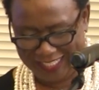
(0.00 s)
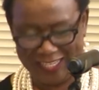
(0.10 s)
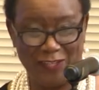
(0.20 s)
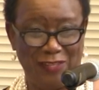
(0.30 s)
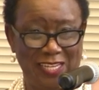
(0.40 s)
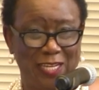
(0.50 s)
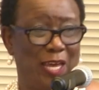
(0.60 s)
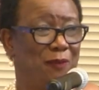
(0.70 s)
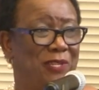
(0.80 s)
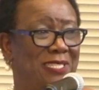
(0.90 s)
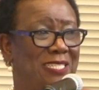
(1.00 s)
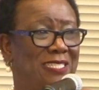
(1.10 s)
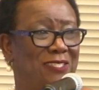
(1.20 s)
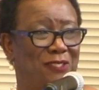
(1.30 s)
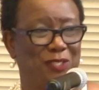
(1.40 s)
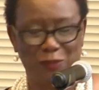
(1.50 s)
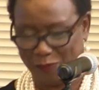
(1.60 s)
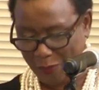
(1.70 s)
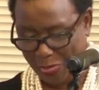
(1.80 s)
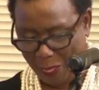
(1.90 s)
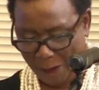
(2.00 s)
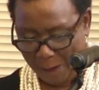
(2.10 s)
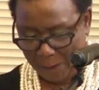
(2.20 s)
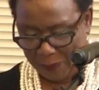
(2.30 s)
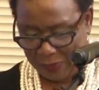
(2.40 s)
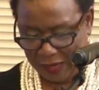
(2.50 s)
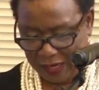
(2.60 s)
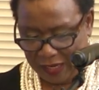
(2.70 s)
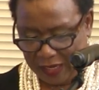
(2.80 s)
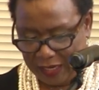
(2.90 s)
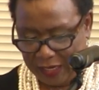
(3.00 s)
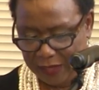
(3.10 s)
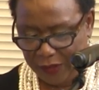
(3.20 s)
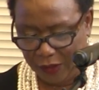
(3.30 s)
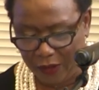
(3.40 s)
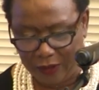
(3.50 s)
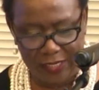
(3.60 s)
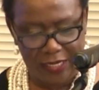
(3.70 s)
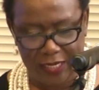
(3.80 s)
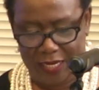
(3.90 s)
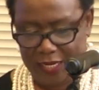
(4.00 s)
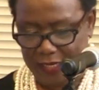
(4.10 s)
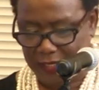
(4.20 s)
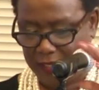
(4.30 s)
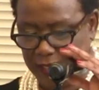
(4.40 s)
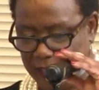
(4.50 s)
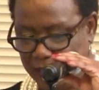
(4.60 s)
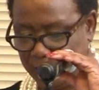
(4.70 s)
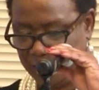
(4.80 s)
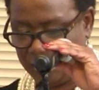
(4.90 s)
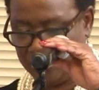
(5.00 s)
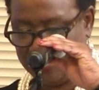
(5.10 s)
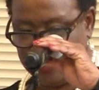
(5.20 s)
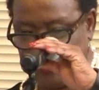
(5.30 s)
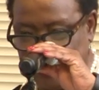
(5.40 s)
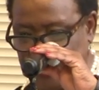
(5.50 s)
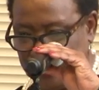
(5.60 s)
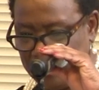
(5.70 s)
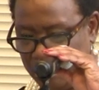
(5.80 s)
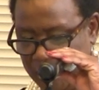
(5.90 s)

It's nothing like having sisters. In the early, and I'm going to try to adjust this